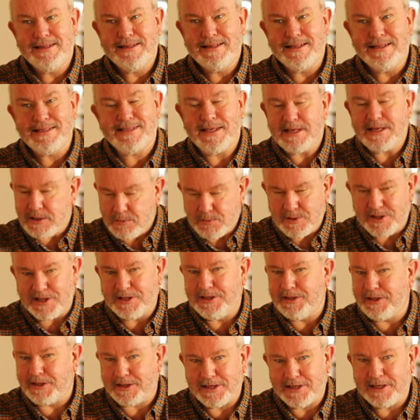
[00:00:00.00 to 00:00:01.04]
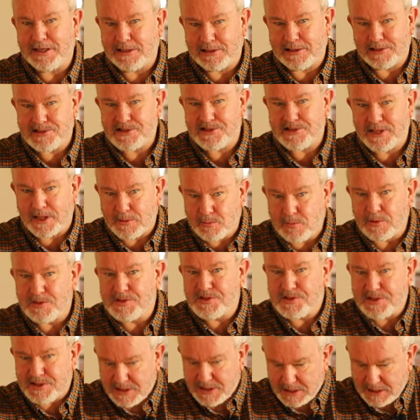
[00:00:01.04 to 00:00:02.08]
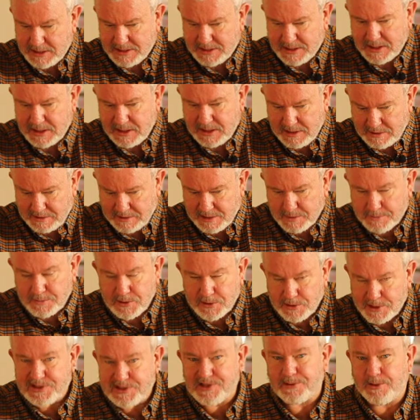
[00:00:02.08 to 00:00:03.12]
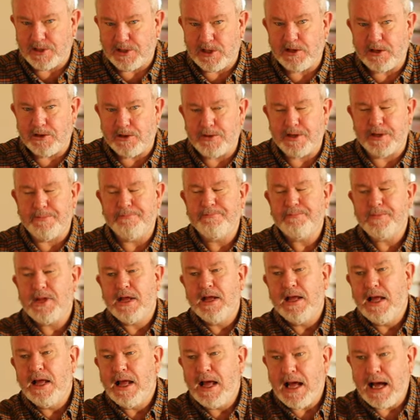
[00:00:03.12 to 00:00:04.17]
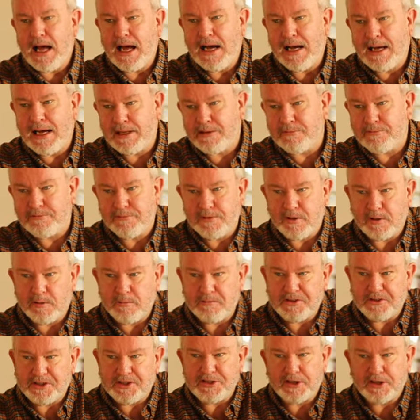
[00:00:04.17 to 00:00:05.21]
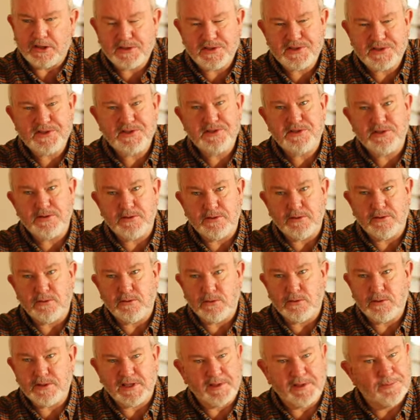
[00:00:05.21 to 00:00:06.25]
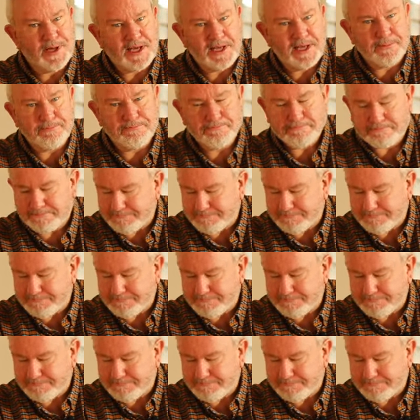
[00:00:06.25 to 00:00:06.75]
the city within the canals. That was the municipal area, and from the docks to Kilmainham.